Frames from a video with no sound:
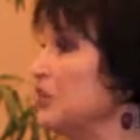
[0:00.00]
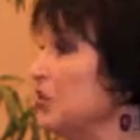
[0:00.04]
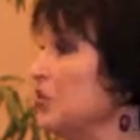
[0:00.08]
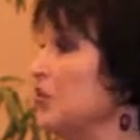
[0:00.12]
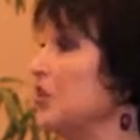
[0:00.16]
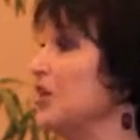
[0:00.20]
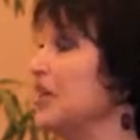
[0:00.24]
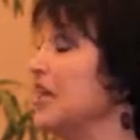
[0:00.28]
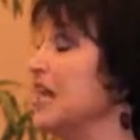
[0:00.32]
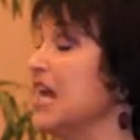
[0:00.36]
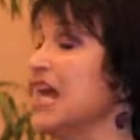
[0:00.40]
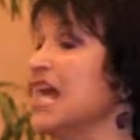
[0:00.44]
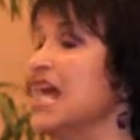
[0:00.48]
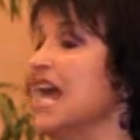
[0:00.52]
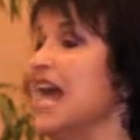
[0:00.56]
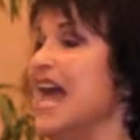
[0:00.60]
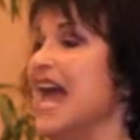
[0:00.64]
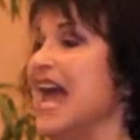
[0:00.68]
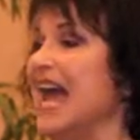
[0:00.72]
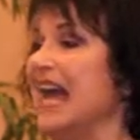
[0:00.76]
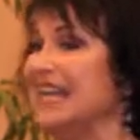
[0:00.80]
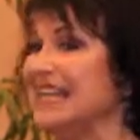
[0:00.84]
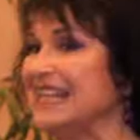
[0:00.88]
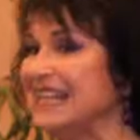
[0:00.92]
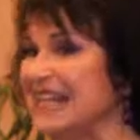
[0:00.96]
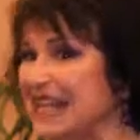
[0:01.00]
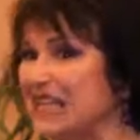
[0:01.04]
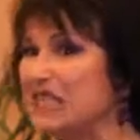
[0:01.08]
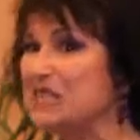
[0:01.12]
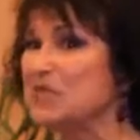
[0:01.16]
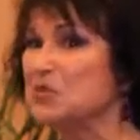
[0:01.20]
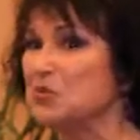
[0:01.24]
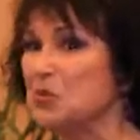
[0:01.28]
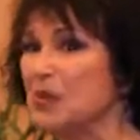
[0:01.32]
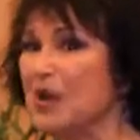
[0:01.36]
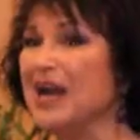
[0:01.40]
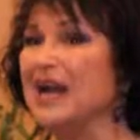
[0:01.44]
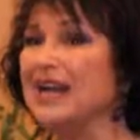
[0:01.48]
Lord. And
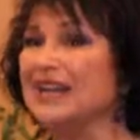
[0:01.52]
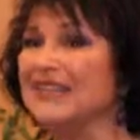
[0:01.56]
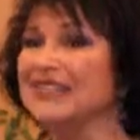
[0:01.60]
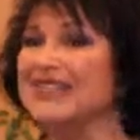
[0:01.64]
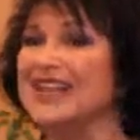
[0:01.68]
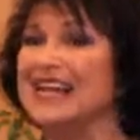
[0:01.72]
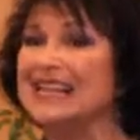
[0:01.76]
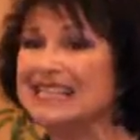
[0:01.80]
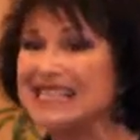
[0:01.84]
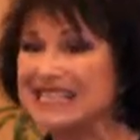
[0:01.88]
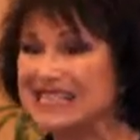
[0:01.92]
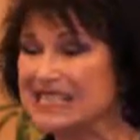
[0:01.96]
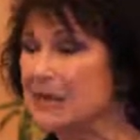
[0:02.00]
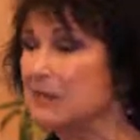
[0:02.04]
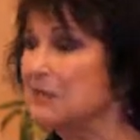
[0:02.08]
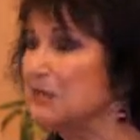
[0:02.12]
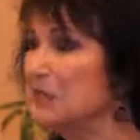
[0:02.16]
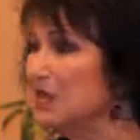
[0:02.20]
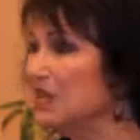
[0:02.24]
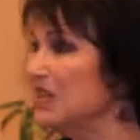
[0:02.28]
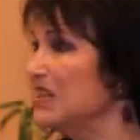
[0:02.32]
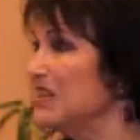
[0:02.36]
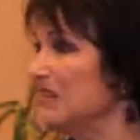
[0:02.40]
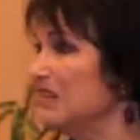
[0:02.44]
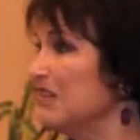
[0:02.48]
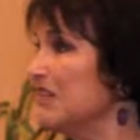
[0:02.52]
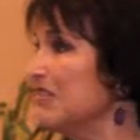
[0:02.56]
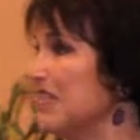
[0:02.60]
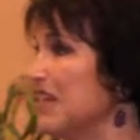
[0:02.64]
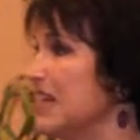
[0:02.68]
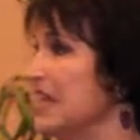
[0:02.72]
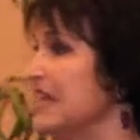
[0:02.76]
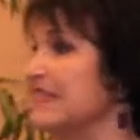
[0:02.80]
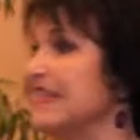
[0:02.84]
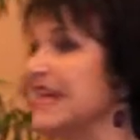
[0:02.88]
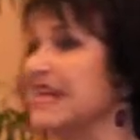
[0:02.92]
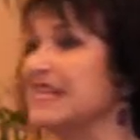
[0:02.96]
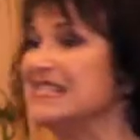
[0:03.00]
guess what? That simple little
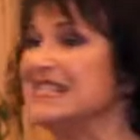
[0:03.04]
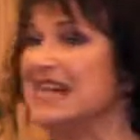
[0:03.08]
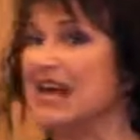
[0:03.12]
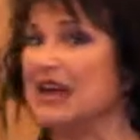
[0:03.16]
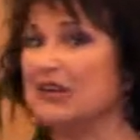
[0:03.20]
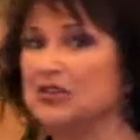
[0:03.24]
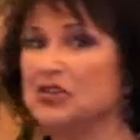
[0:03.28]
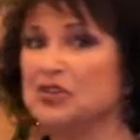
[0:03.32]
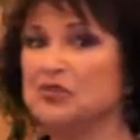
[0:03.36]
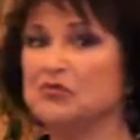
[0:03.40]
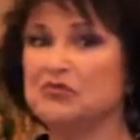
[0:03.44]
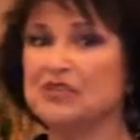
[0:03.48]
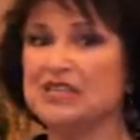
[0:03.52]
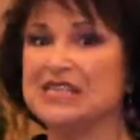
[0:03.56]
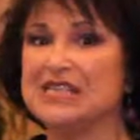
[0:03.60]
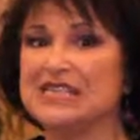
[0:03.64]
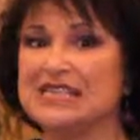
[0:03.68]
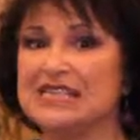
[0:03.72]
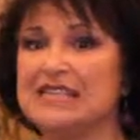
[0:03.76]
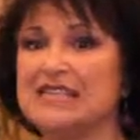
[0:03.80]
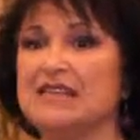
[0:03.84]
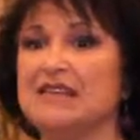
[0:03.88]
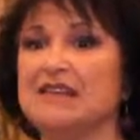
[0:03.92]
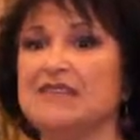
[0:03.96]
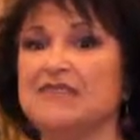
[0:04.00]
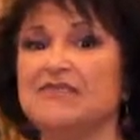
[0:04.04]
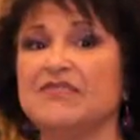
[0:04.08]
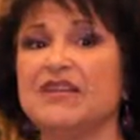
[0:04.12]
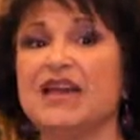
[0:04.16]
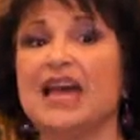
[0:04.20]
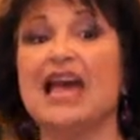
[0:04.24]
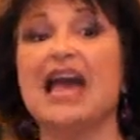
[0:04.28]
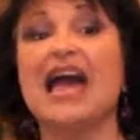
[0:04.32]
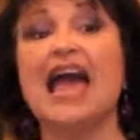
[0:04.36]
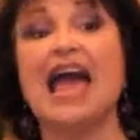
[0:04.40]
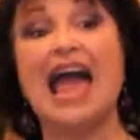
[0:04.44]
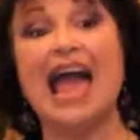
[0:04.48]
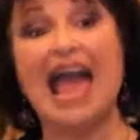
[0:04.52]
thing, that's how you receive
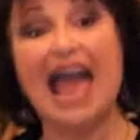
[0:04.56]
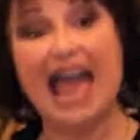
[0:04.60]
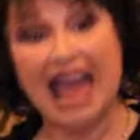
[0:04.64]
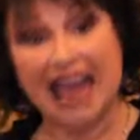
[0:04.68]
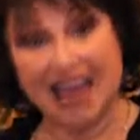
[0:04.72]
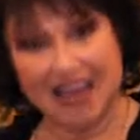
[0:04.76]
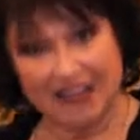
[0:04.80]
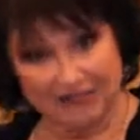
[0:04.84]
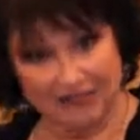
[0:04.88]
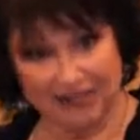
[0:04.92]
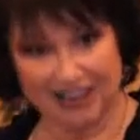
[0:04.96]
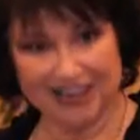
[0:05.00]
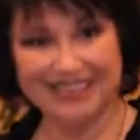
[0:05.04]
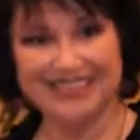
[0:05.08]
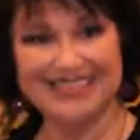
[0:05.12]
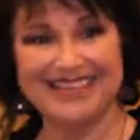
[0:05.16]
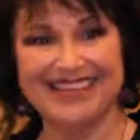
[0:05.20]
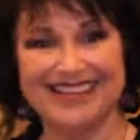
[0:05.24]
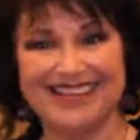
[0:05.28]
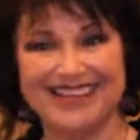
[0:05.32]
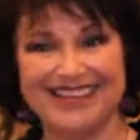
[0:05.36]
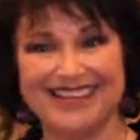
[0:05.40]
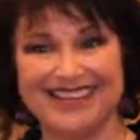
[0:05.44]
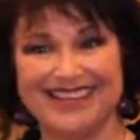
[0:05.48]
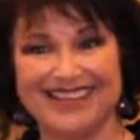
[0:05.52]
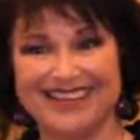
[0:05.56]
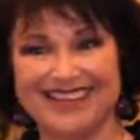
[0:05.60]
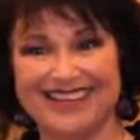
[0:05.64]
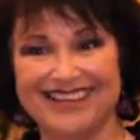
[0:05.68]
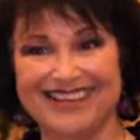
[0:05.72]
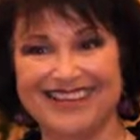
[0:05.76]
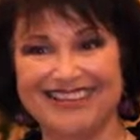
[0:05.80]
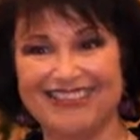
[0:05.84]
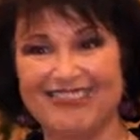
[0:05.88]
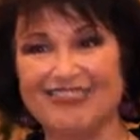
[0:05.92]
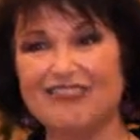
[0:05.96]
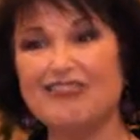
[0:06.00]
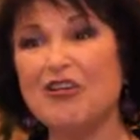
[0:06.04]
everything
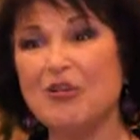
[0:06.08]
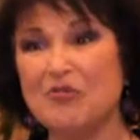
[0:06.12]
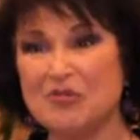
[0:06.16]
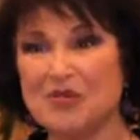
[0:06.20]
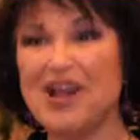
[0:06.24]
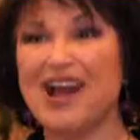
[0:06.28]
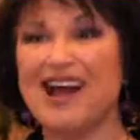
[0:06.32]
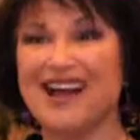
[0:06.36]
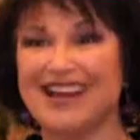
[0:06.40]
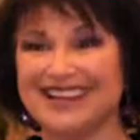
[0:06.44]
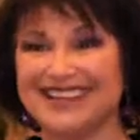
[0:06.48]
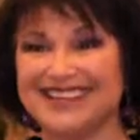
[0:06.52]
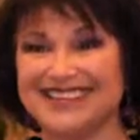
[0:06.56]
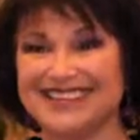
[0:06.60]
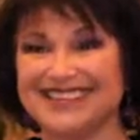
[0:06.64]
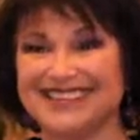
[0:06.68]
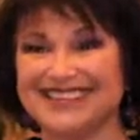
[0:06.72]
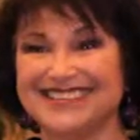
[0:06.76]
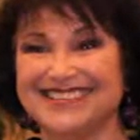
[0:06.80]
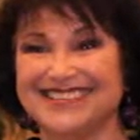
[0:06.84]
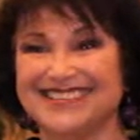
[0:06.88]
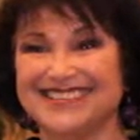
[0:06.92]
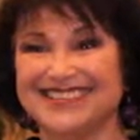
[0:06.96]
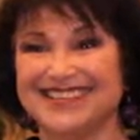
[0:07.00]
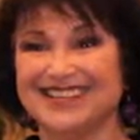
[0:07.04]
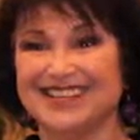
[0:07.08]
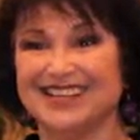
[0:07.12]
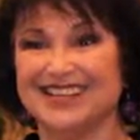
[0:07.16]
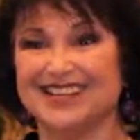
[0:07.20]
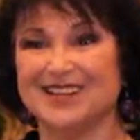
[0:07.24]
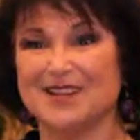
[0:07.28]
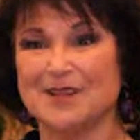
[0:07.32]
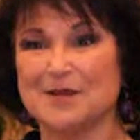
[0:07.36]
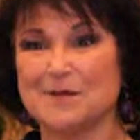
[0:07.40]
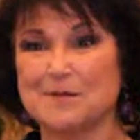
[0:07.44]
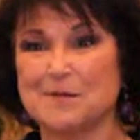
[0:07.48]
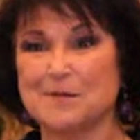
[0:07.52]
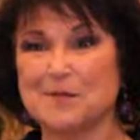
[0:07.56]
from God.
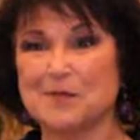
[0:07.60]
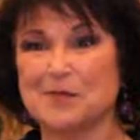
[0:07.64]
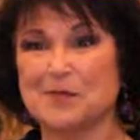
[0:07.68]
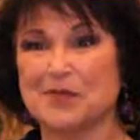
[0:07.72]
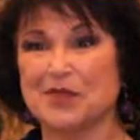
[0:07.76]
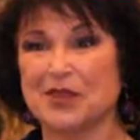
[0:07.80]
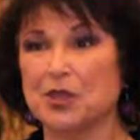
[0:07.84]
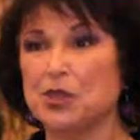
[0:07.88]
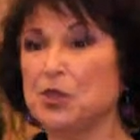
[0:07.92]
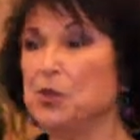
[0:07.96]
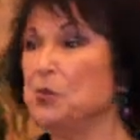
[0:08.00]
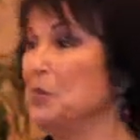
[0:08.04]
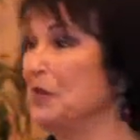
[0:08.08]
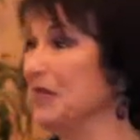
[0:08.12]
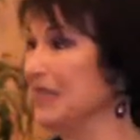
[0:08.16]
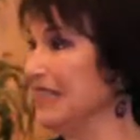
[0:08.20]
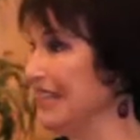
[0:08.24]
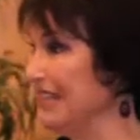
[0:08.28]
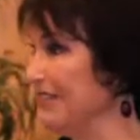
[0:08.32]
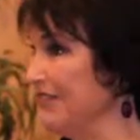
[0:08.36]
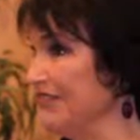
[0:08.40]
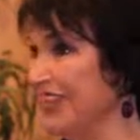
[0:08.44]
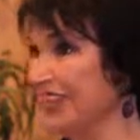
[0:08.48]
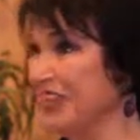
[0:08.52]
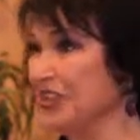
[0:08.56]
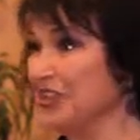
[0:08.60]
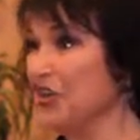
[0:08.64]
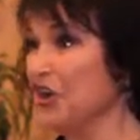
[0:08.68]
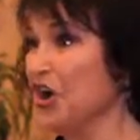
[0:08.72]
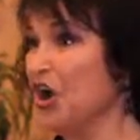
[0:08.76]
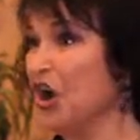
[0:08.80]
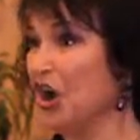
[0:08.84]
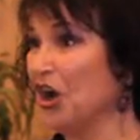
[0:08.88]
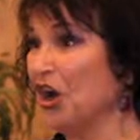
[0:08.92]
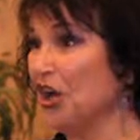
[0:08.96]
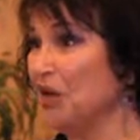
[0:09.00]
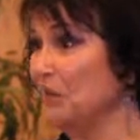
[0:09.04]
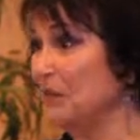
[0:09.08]
You believe it in your
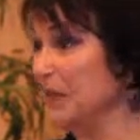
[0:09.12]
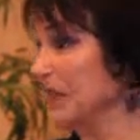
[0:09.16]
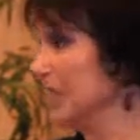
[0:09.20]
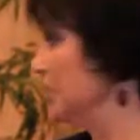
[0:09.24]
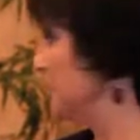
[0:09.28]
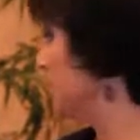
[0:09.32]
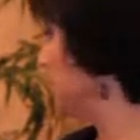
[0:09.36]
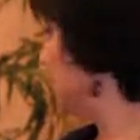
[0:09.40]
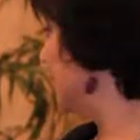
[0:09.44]
heart because